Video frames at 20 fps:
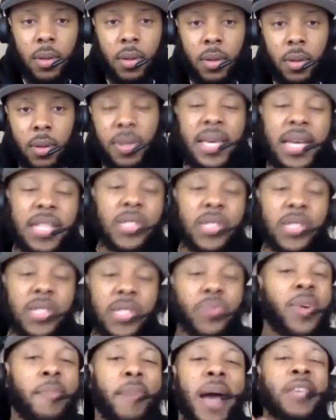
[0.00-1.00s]
But guess
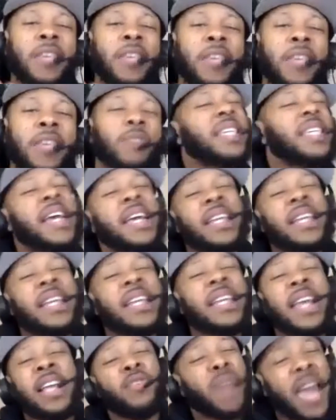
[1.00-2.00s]
what? By you saying
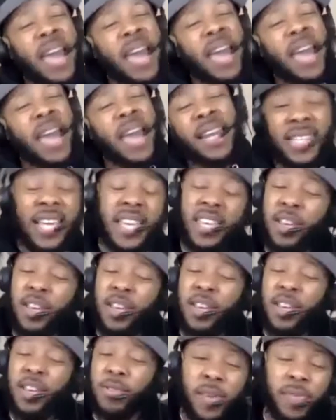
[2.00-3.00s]
that, you kind of setting
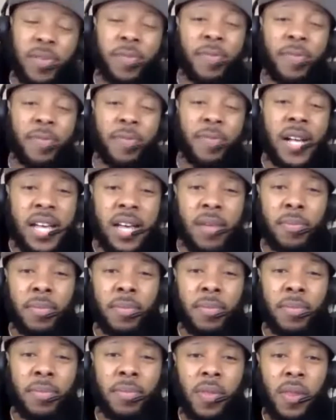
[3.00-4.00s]
yourself the fuck up.
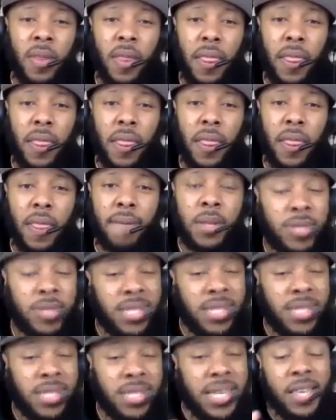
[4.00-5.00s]
You
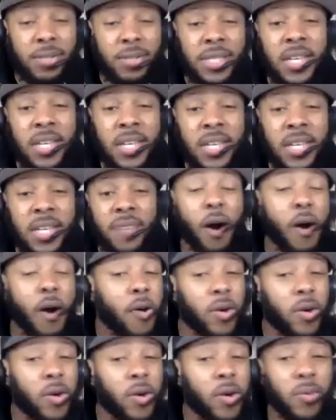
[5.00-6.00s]
setting yourself
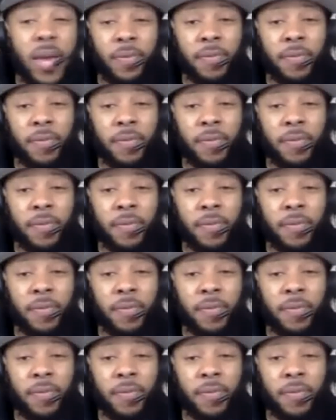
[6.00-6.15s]
all the way the